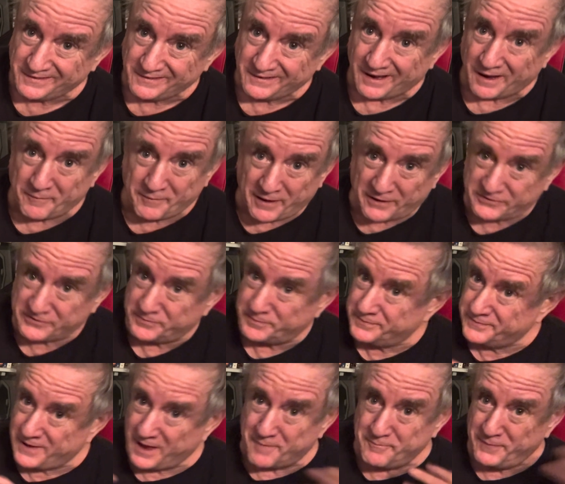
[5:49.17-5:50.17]
I mean, that's
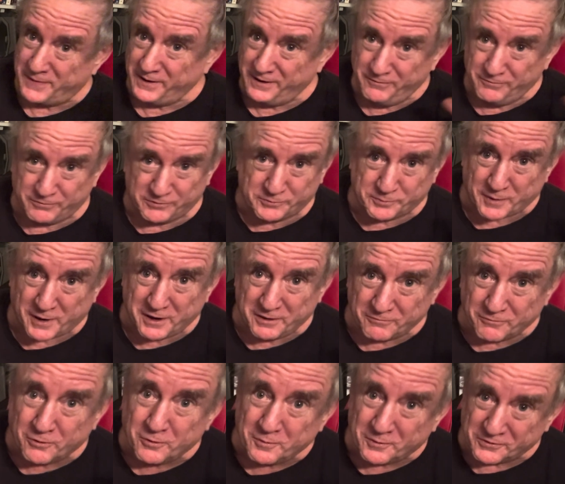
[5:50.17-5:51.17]
not me spreading
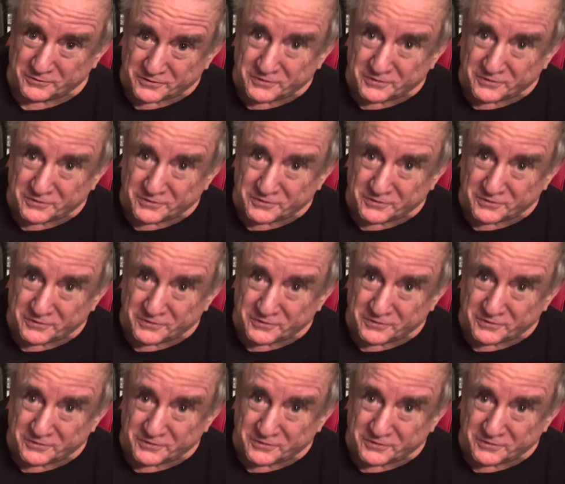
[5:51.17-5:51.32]
rumors.